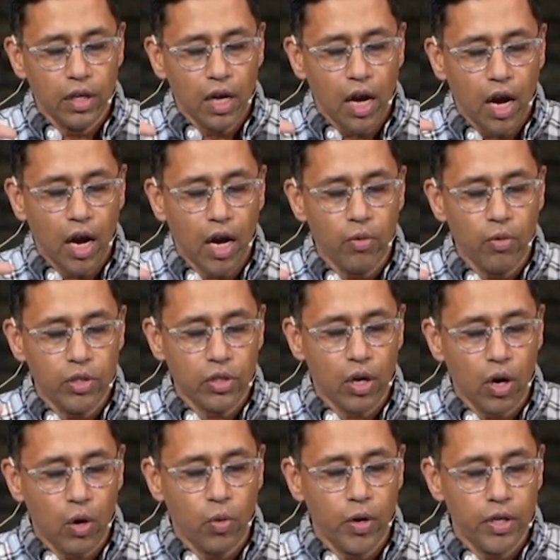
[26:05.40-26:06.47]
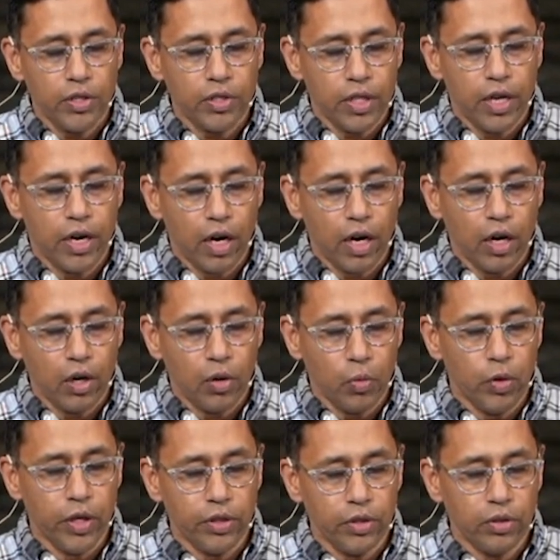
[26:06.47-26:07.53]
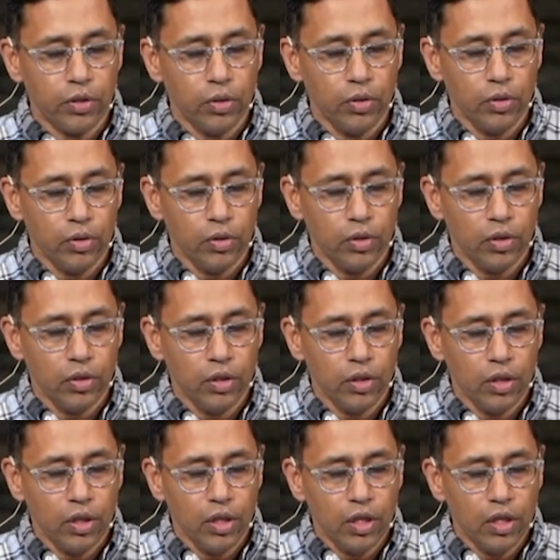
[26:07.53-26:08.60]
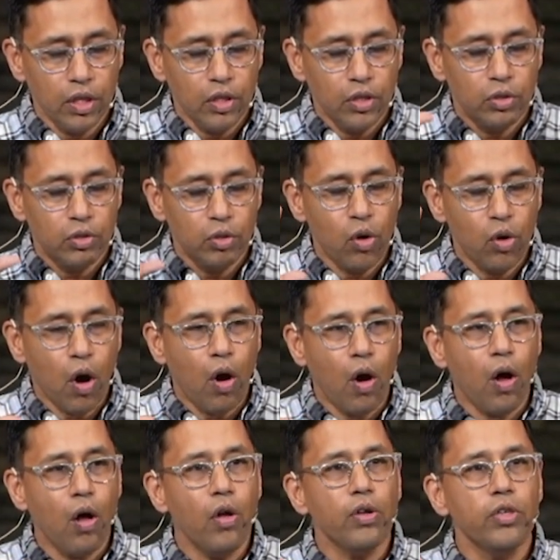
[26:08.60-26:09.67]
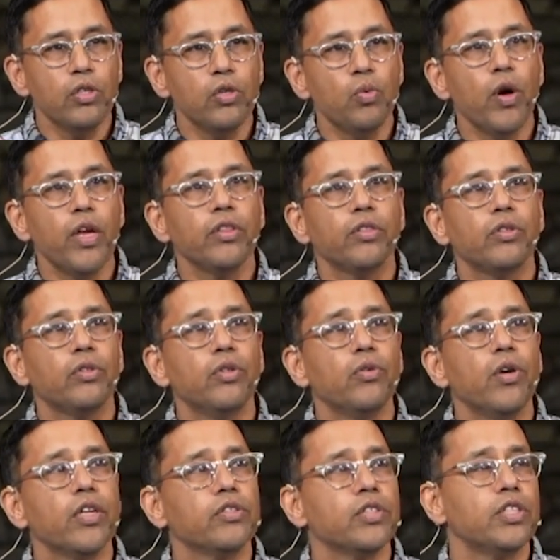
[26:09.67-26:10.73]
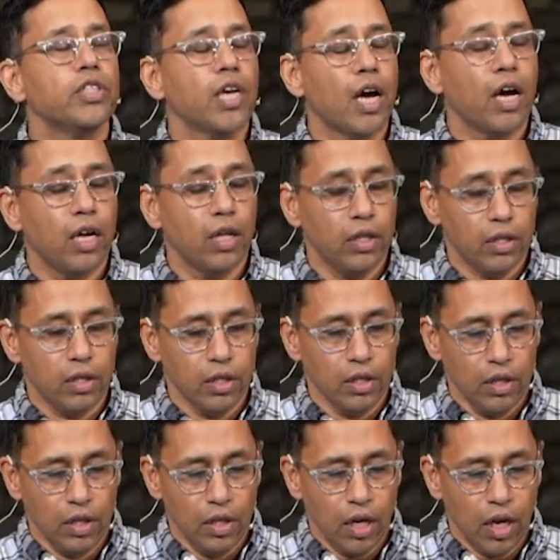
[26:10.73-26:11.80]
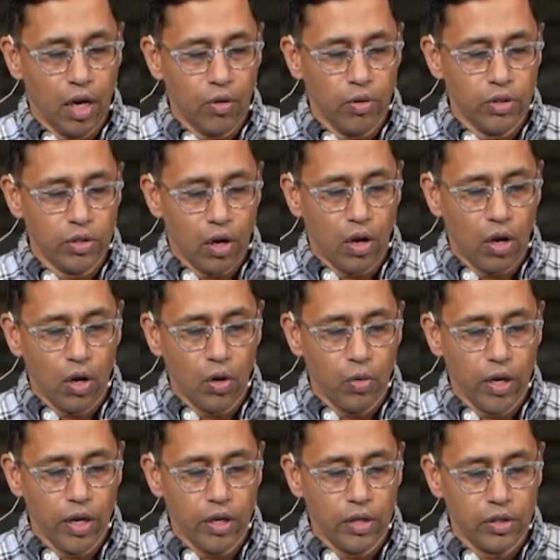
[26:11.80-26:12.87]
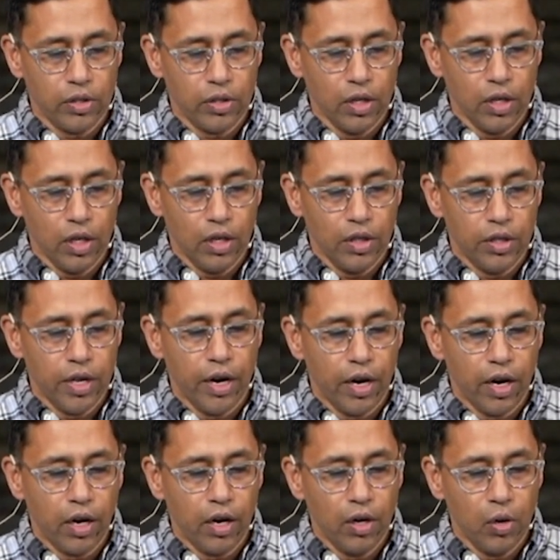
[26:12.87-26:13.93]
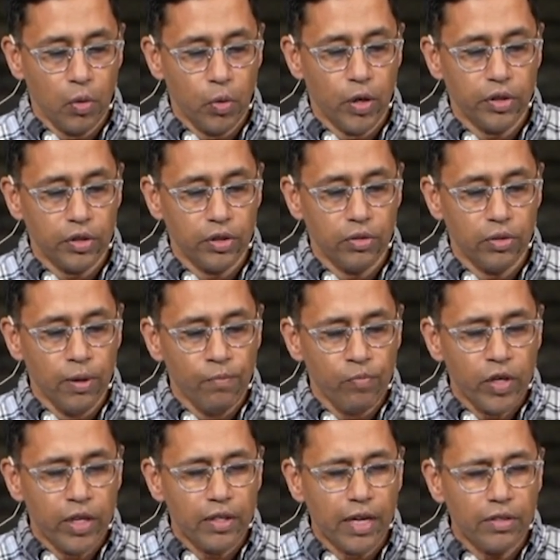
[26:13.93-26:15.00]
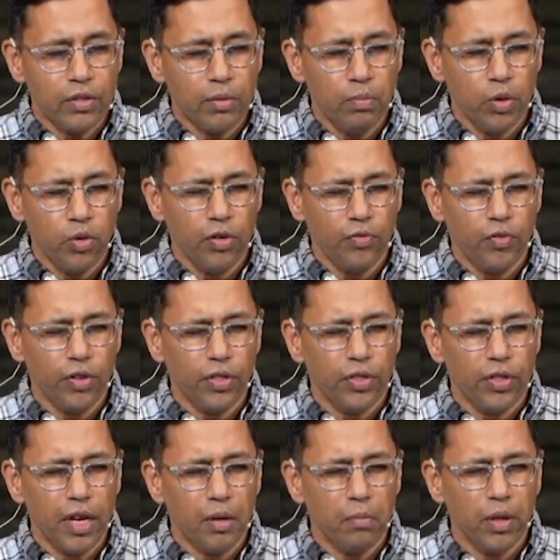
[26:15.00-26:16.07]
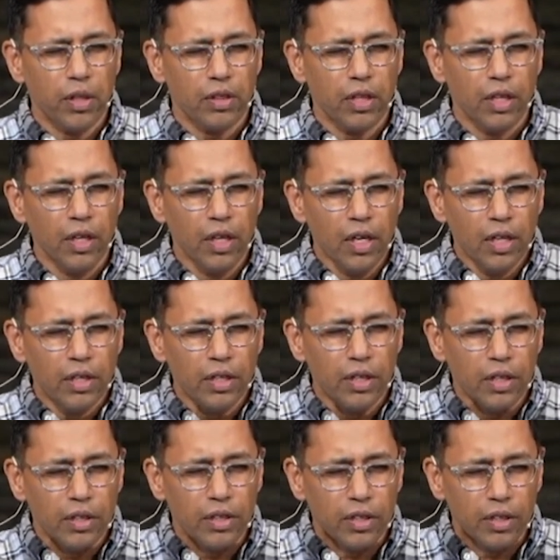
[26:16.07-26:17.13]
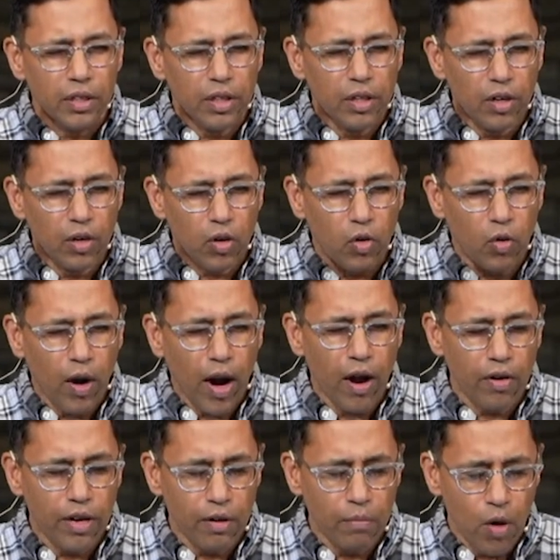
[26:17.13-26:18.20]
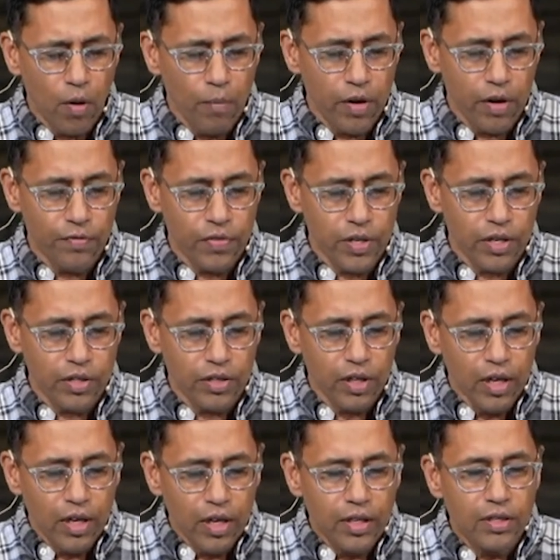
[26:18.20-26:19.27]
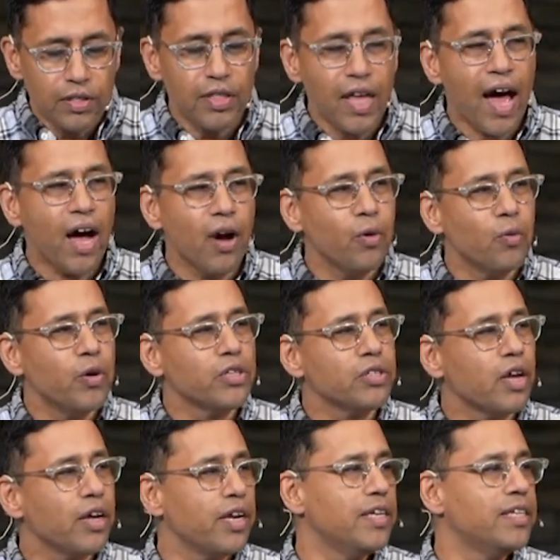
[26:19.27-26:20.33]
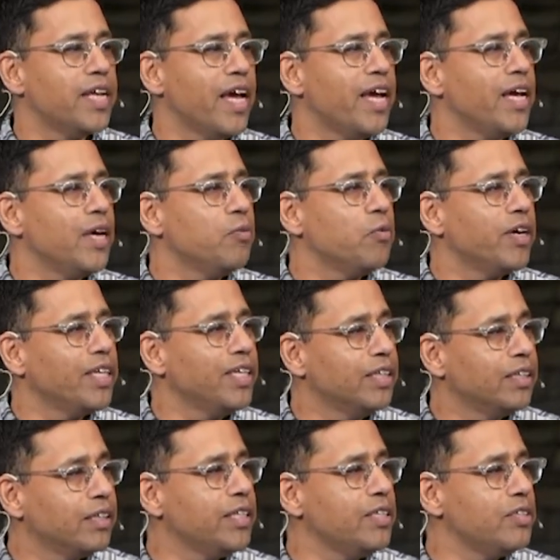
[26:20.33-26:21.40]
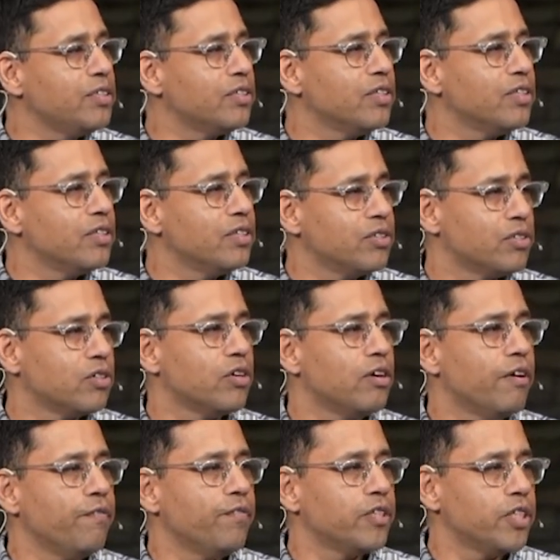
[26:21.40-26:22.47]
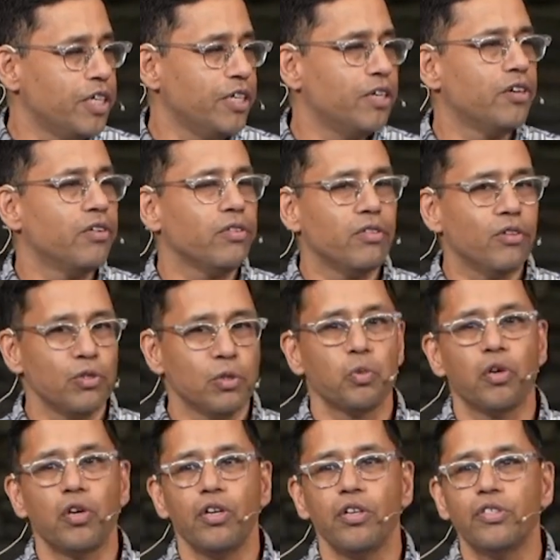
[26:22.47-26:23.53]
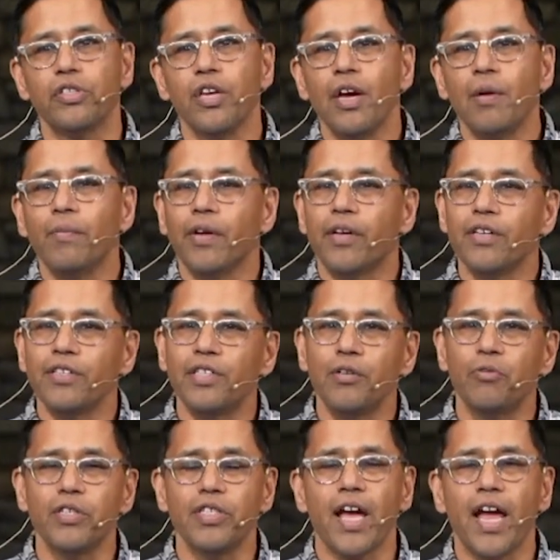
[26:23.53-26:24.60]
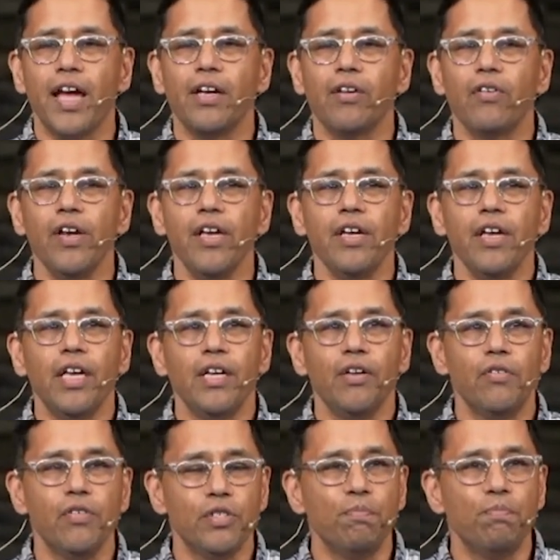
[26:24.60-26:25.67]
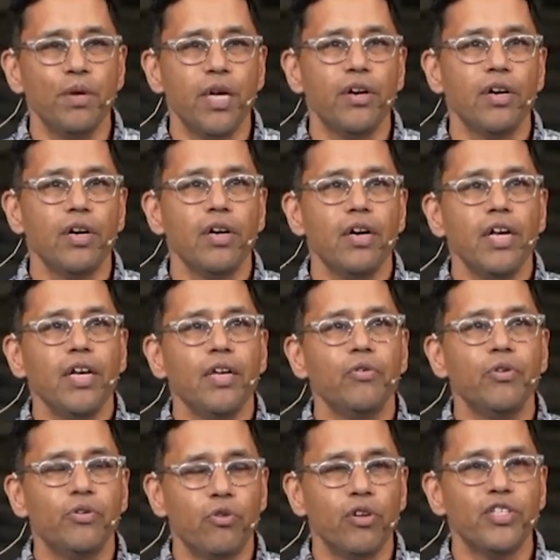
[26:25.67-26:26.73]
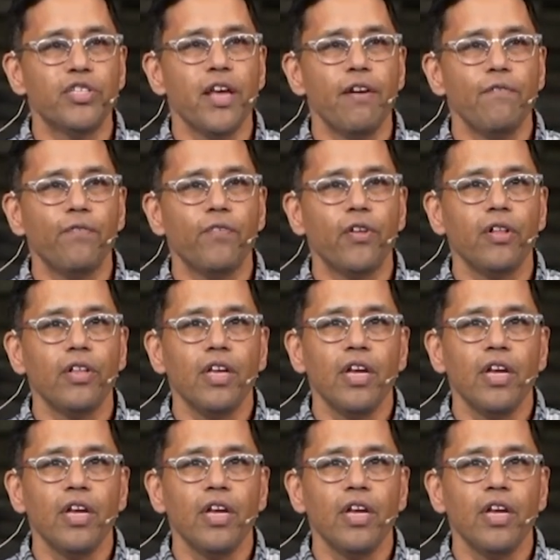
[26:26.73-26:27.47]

I was always there with you. Through all you went through as a child, I was always there with you. And that's a beautiful thing, but the, the, the crowning moment of this is that was on a day when he least deserved to hear those words because he was angry, he was bitter. He was resentful.